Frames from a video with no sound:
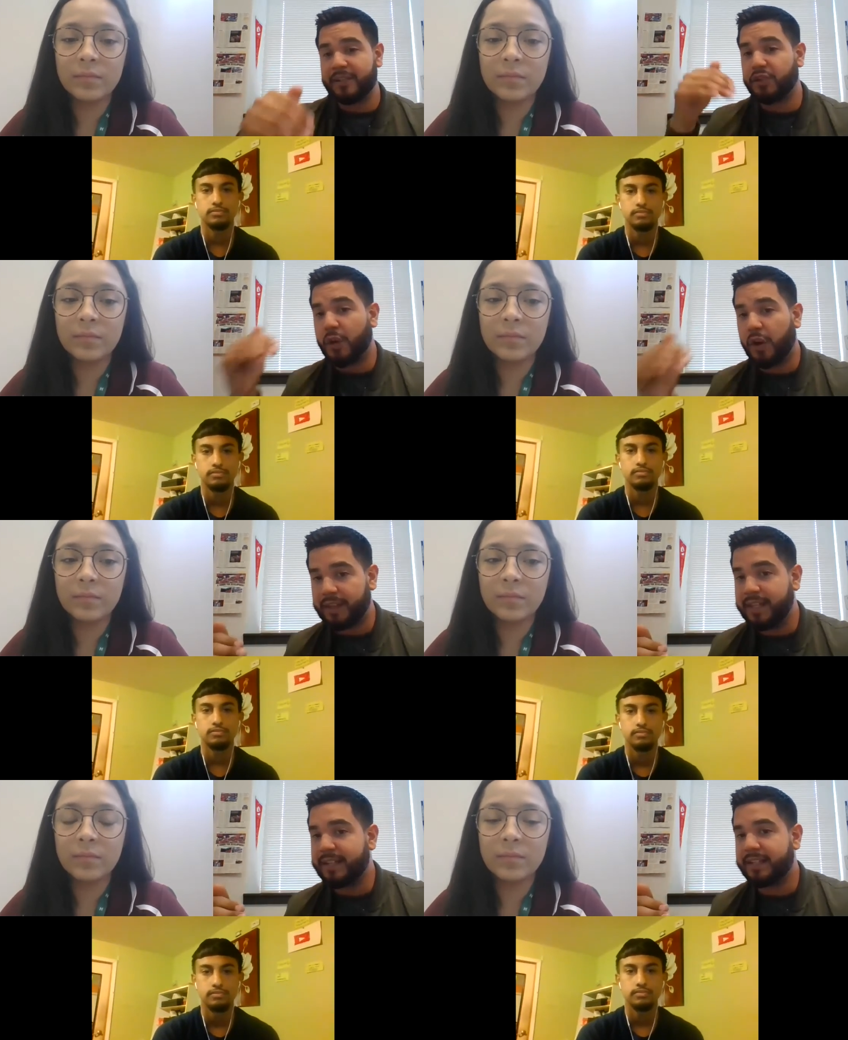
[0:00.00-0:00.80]
Speaker 1: and
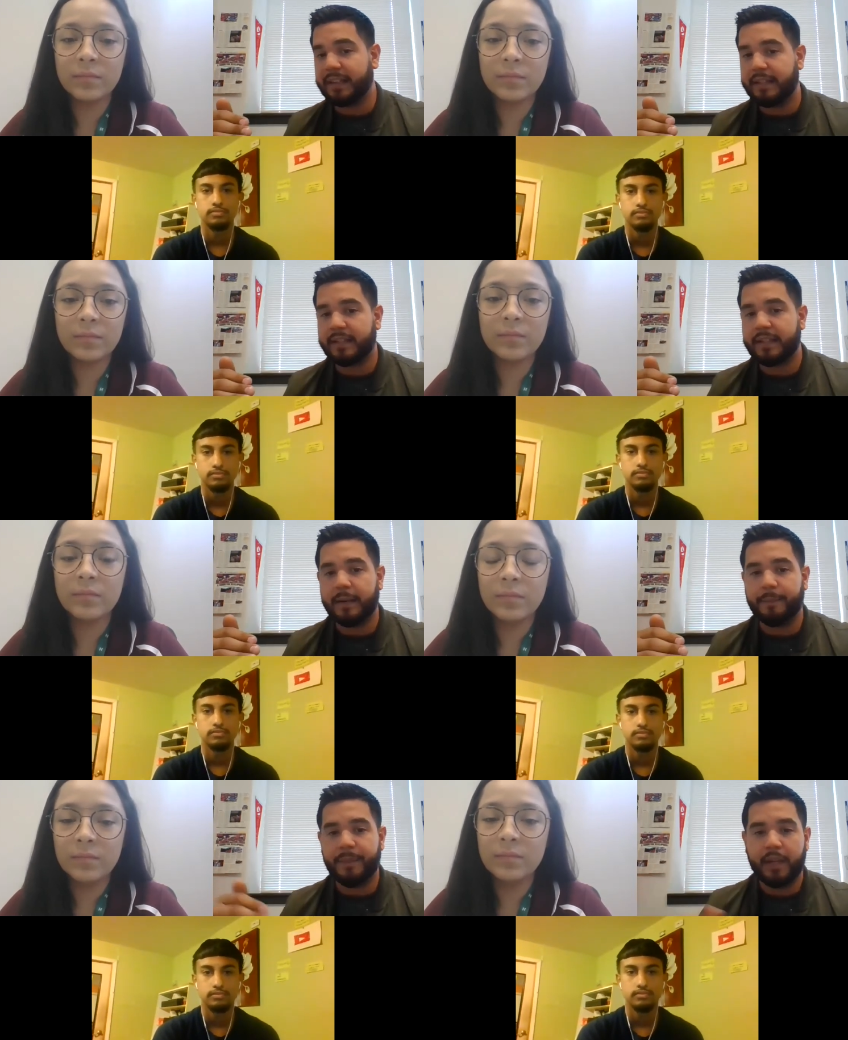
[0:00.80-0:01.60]
start this at this
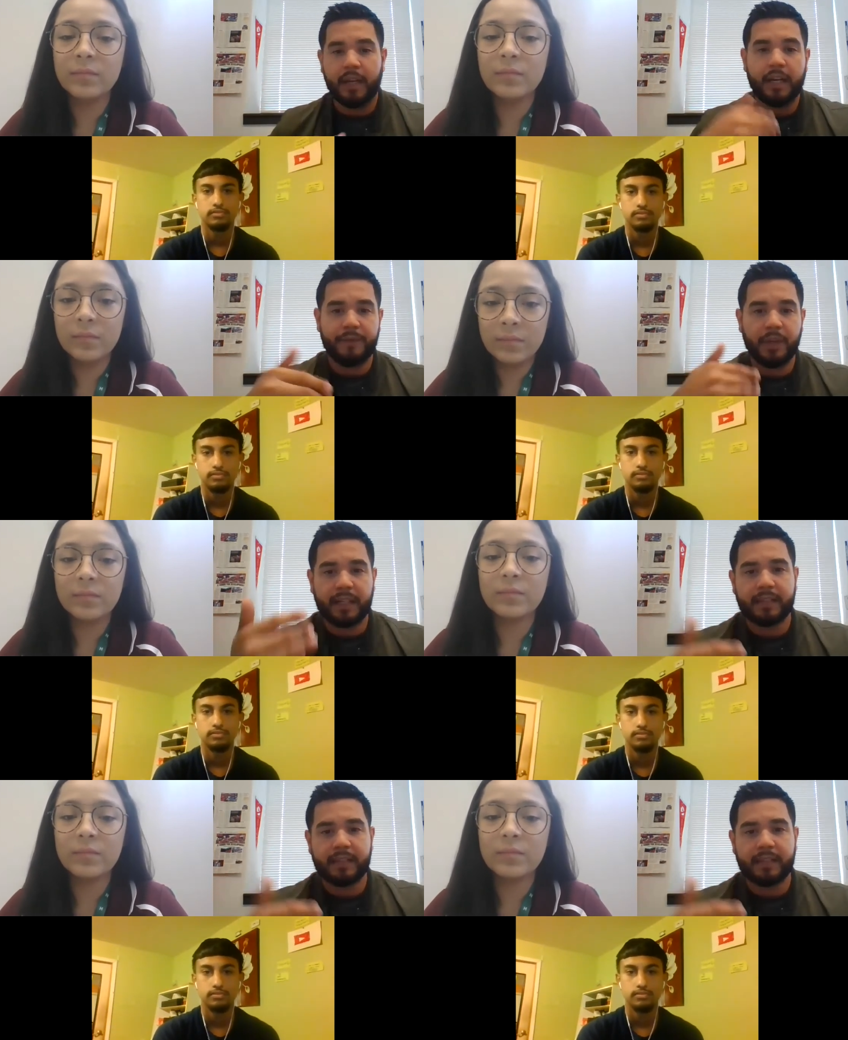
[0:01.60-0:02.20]
time and I feel